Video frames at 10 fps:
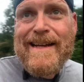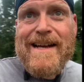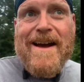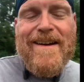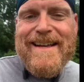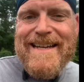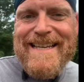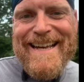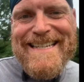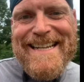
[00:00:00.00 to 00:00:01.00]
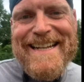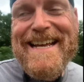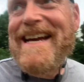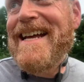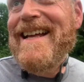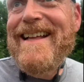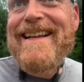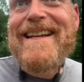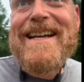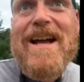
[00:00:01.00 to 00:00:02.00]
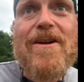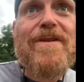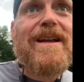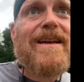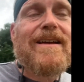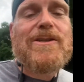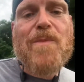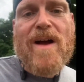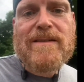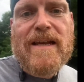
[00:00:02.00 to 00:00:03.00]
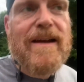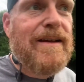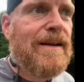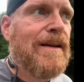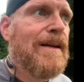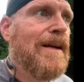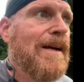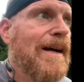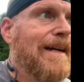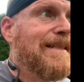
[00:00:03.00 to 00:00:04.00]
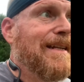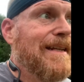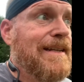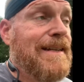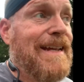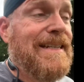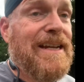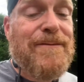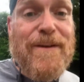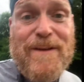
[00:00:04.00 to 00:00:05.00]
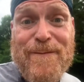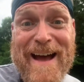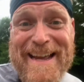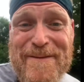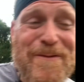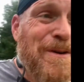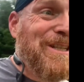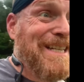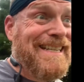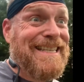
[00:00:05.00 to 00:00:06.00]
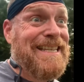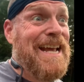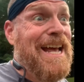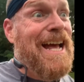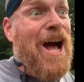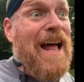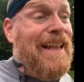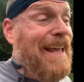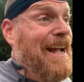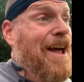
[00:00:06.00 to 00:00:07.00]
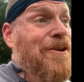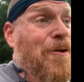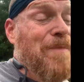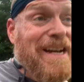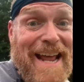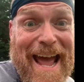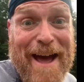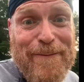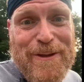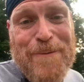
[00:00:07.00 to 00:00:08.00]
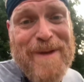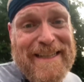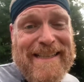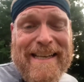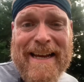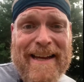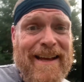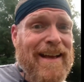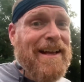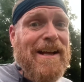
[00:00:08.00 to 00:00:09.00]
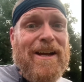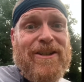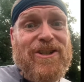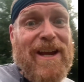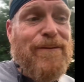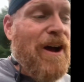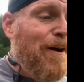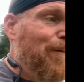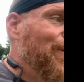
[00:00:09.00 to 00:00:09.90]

All right guys, I did it. I ran uh, two miles. I did it in 1955, which is like, I don't know, a minute and a half, two minutes shaved off.